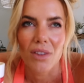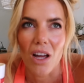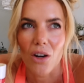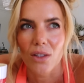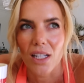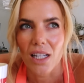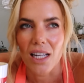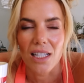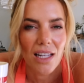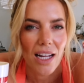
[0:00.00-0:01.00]
not only
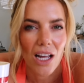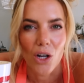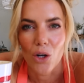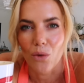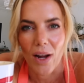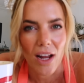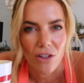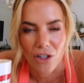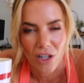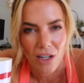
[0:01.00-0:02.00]
is like a great
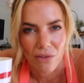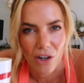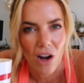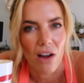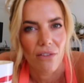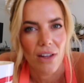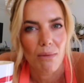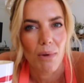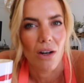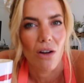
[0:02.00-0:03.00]
alternative for coffee,
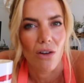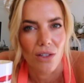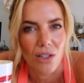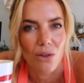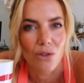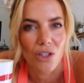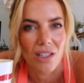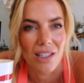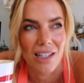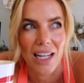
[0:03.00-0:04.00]
but it also
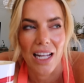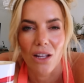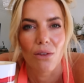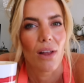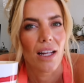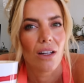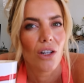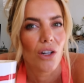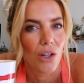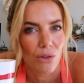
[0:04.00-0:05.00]
just is gonna get you
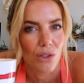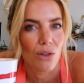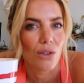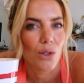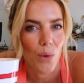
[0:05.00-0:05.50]
like good results